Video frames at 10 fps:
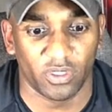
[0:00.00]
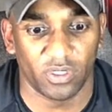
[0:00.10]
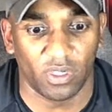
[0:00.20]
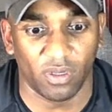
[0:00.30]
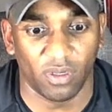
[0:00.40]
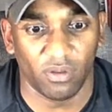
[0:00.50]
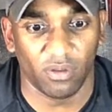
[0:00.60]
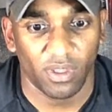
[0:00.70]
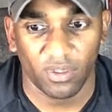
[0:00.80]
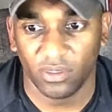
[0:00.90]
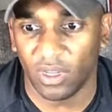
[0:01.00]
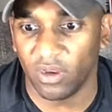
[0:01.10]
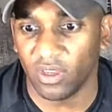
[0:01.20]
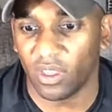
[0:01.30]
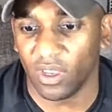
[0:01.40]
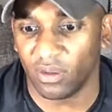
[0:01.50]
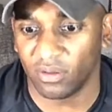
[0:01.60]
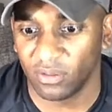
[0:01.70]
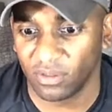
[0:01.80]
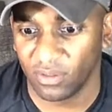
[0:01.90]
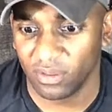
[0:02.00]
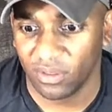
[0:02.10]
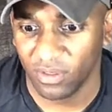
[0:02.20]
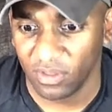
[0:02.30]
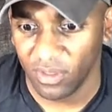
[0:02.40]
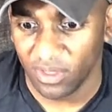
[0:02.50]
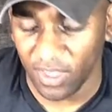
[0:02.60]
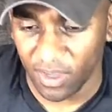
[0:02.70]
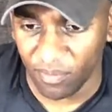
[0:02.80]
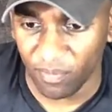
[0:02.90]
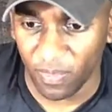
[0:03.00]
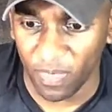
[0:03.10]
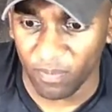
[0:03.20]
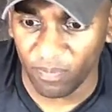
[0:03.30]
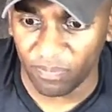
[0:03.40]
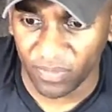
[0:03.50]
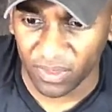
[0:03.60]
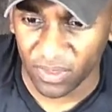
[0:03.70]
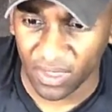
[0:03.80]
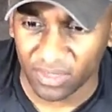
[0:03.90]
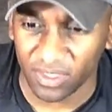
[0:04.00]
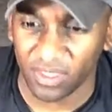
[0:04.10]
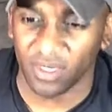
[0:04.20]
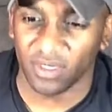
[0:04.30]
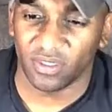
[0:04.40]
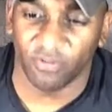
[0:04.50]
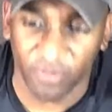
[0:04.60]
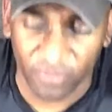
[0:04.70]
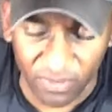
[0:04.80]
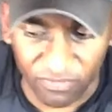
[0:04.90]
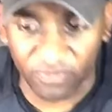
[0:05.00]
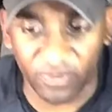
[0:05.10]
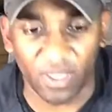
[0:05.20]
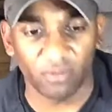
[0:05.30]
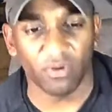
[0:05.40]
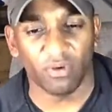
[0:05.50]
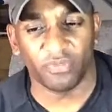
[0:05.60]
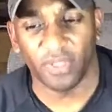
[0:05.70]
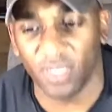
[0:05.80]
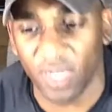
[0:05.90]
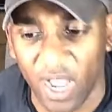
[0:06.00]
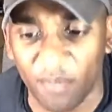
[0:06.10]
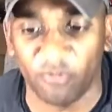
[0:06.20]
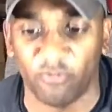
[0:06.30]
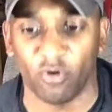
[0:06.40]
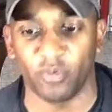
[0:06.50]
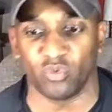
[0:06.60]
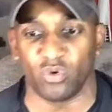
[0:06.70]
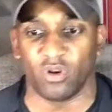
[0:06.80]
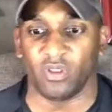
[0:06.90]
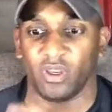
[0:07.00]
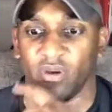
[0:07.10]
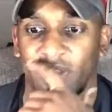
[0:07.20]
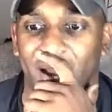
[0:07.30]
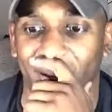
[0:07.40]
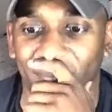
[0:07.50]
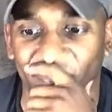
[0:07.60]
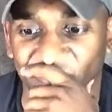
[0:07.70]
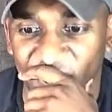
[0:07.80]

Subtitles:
So there you go. Yep. I think it is the 1550. I don't know if they did a high performance one on there or not.